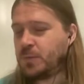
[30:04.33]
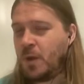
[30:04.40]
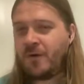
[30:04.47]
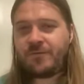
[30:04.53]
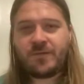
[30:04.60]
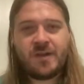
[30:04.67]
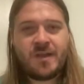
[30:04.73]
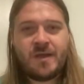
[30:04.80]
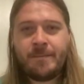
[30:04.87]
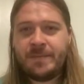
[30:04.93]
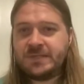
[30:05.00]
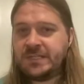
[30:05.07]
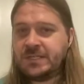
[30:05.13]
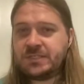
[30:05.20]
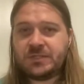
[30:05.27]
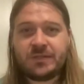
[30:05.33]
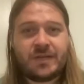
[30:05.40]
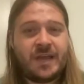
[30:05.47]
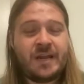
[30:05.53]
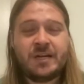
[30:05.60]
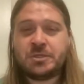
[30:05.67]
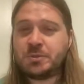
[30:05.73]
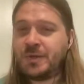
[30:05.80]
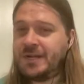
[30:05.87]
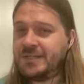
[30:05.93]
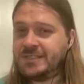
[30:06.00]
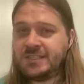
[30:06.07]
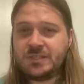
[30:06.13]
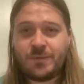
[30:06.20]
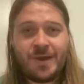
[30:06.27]
well for him potentially in a trade
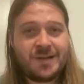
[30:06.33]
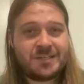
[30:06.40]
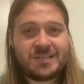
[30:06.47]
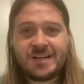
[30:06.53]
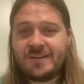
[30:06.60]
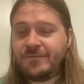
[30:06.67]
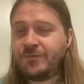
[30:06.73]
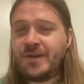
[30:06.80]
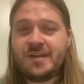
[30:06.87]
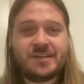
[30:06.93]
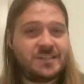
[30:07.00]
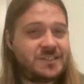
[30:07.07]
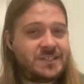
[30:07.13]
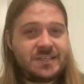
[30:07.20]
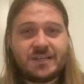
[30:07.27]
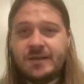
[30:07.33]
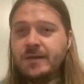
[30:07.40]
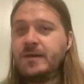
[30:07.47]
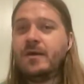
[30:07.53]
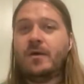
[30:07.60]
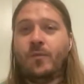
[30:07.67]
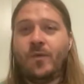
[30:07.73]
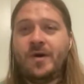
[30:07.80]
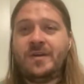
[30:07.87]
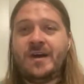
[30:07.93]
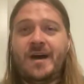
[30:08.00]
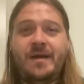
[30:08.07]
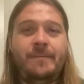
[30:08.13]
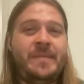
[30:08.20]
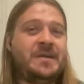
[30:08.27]
situation in free agency,
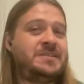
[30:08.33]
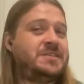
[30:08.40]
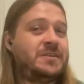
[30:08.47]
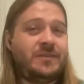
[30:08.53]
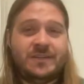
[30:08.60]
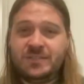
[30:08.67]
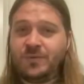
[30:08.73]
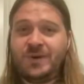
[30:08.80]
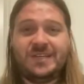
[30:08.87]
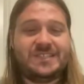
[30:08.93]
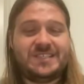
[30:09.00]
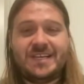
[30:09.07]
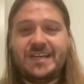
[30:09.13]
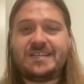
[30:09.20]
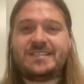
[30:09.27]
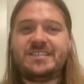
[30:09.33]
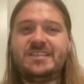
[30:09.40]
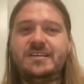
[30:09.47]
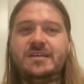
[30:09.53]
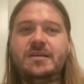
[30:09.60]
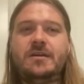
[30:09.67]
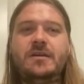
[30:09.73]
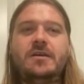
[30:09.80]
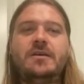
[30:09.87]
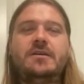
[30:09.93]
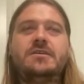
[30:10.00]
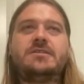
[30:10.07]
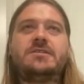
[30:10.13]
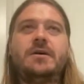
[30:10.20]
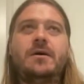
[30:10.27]
whatnot, basically in 26.
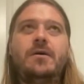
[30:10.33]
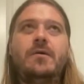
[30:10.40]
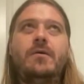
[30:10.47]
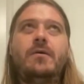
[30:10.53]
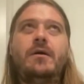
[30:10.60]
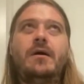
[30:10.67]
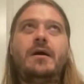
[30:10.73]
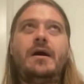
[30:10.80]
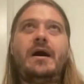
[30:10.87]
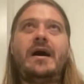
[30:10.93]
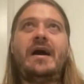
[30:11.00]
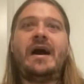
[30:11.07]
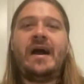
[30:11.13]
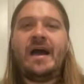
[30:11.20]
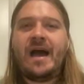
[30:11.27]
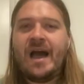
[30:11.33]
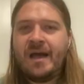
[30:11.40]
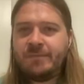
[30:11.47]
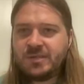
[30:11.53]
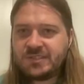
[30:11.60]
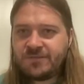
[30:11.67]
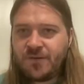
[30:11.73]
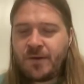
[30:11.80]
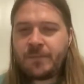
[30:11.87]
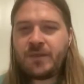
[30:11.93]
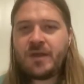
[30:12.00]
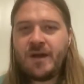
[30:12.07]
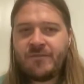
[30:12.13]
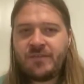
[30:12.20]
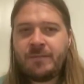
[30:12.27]
So I'm just
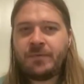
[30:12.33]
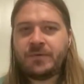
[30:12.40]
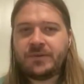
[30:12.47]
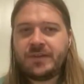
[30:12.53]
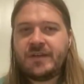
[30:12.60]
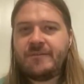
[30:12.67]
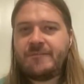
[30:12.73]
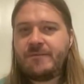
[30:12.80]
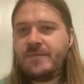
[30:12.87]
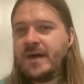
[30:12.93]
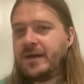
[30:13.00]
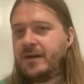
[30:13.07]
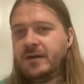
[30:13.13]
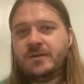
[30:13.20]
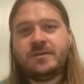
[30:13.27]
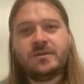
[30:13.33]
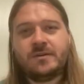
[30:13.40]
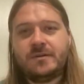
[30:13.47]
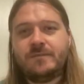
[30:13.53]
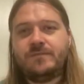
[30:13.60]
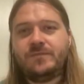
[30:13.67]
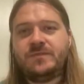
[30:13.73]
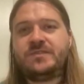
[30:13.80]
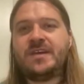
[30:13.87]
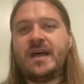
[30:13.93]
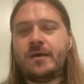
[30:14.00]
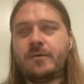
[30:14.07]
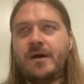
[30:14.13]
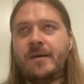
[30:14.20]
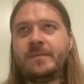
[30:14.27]
firmly of the belief that under
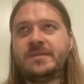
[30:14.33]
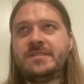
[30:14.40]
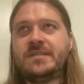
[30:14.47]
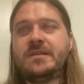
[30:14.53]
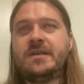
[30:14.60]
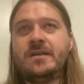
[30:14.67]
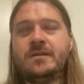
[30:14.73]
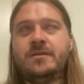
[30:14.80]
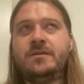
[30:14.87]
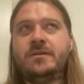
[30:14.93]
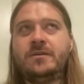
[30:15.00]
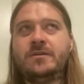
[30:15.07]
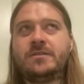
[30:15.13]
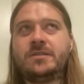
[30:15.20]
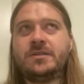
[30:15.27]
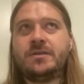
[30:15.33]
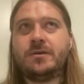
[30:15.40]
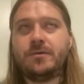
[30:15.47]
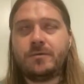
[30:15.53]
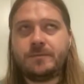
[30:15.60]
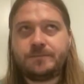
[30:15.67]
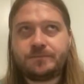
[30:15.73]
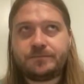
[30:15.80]
Zac Robinson in year 2,